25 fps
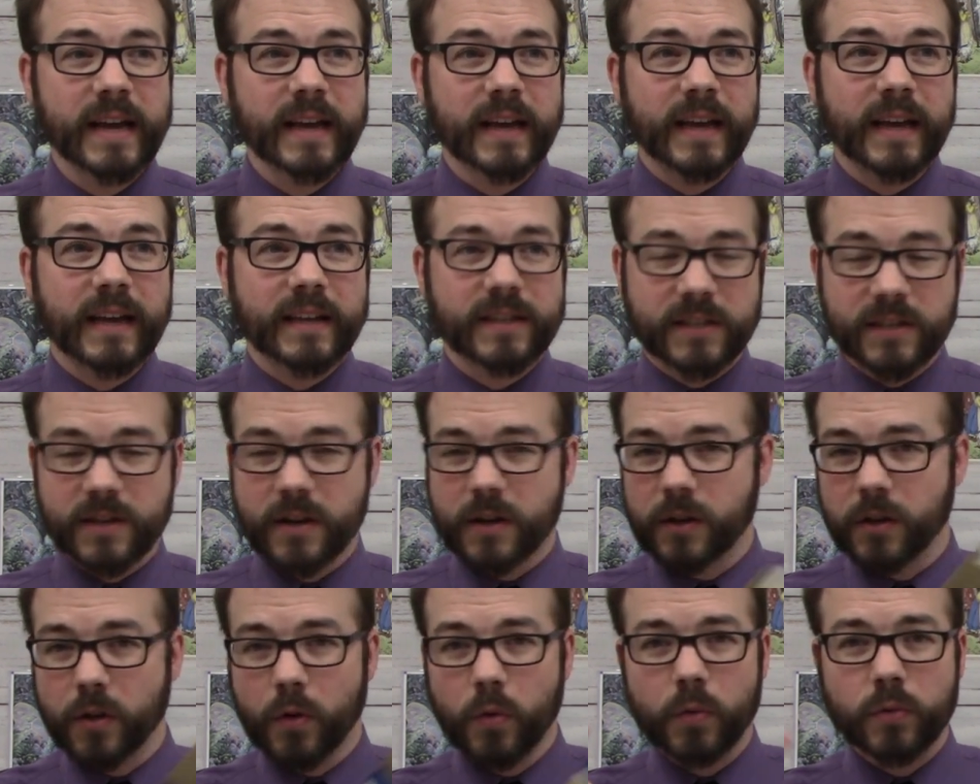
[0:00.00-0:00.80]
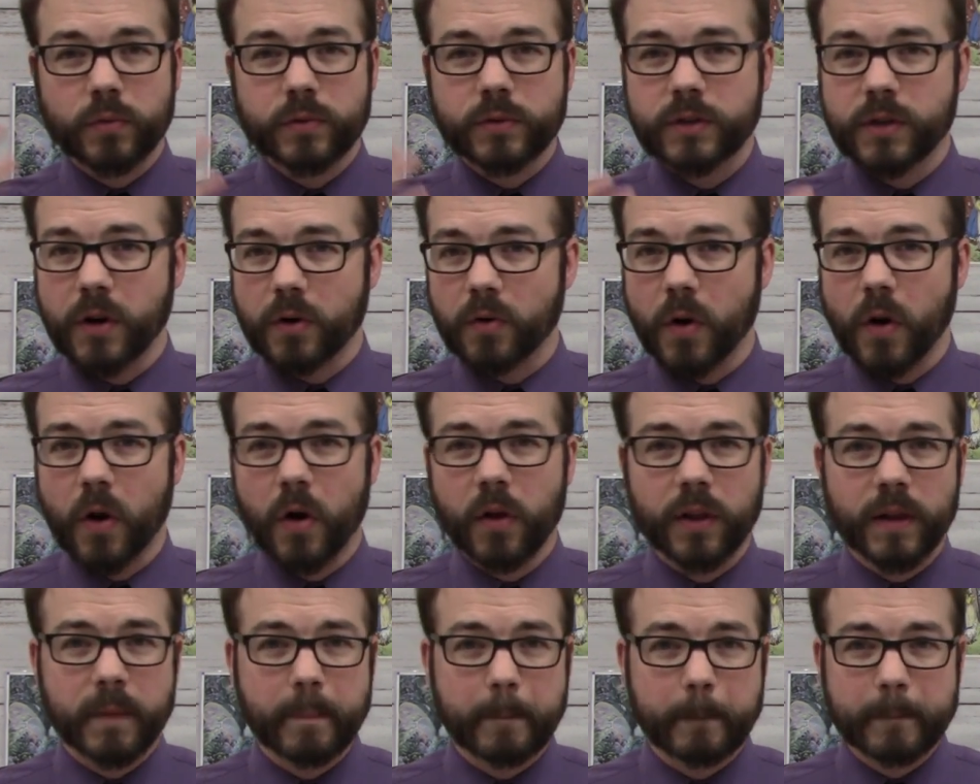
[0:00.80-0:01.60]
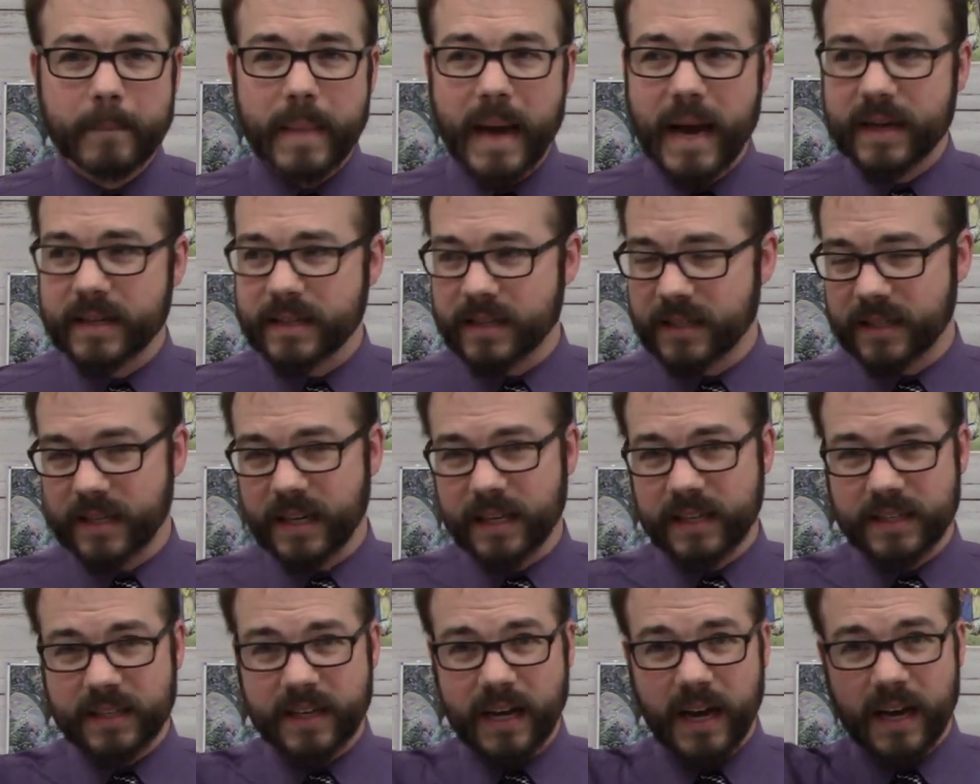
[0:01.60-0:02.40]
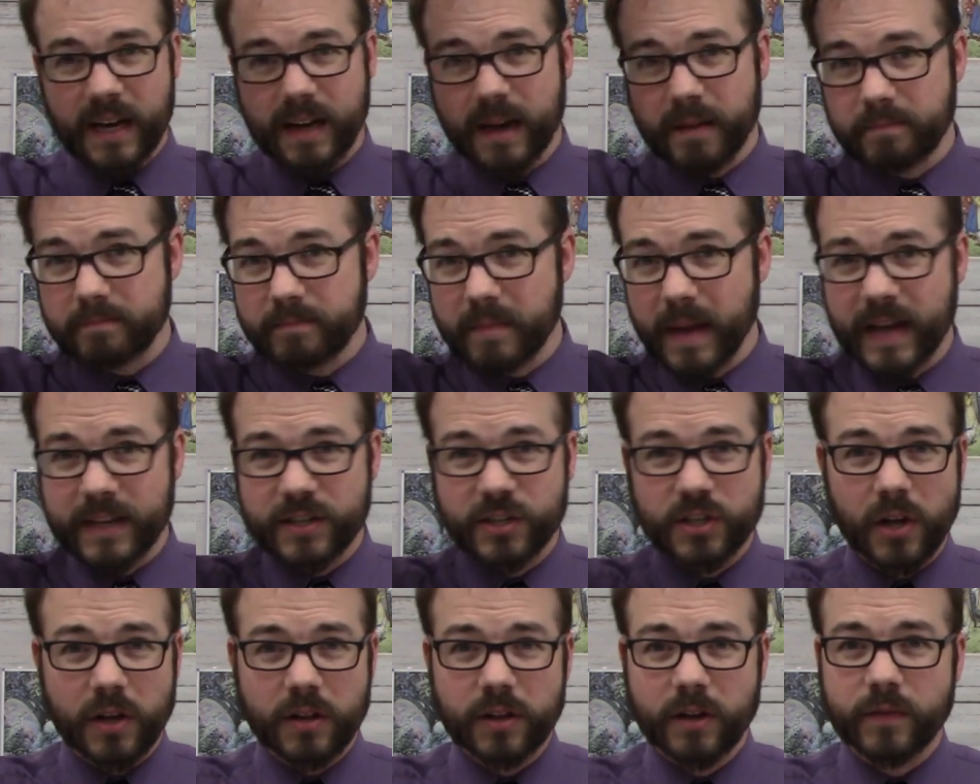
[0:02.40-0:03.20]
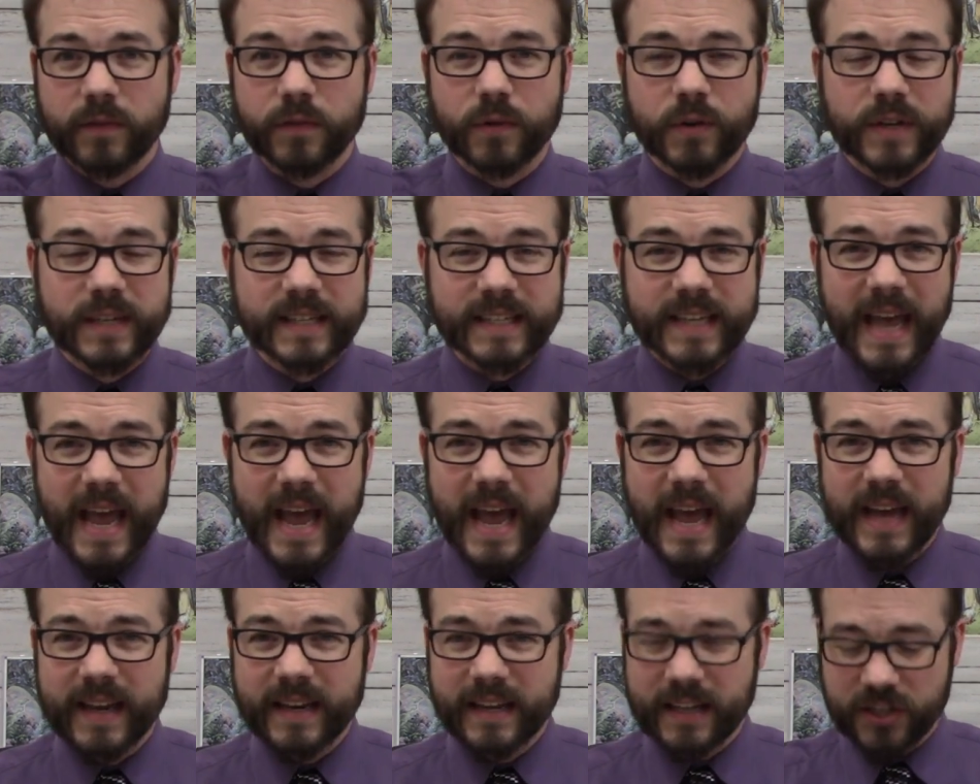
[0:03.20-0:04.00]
his clothes are all a mess, he's got a mess all over his head,